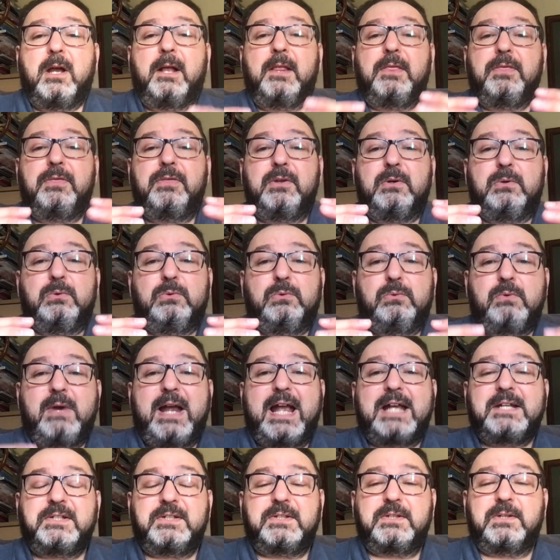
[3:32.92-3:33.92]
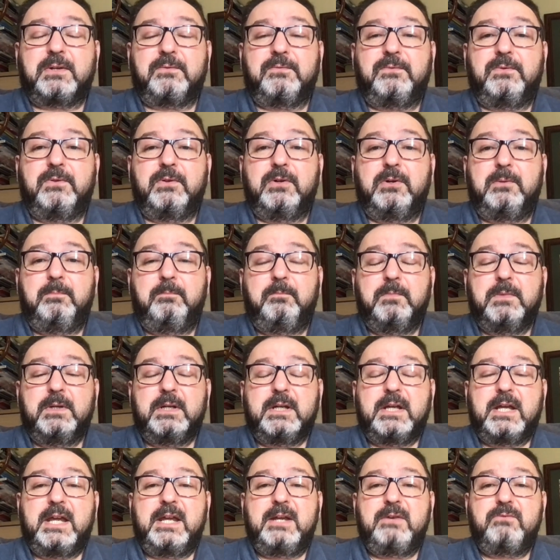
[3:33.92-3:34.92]
The rest of them,
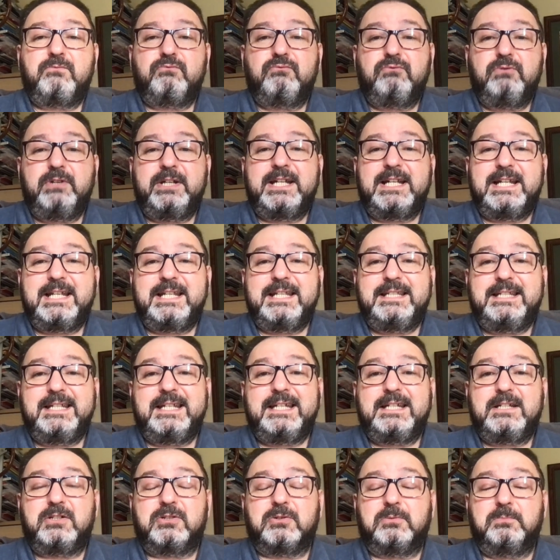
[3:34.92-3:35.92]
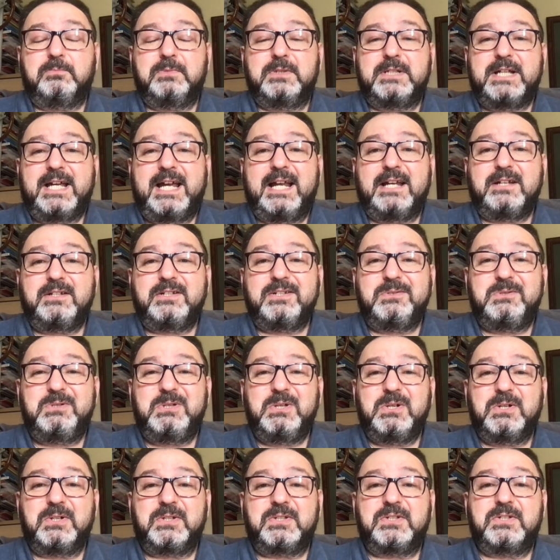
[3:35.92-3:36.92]
it really did come down to
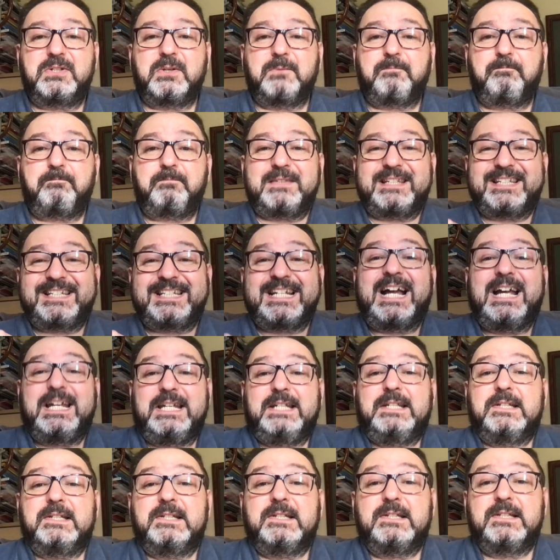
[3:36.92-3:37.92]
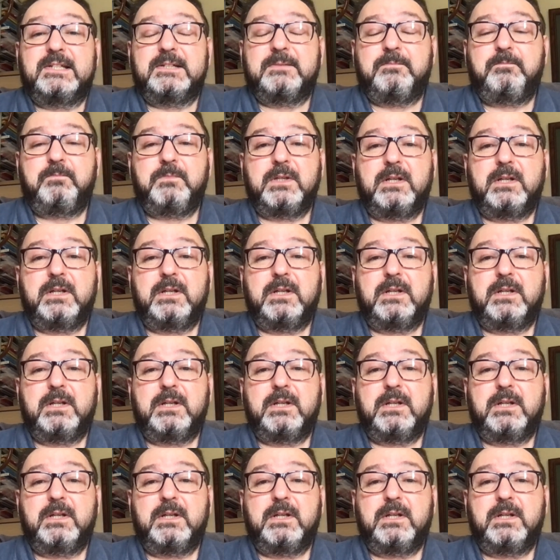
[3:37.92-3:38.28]
just taste.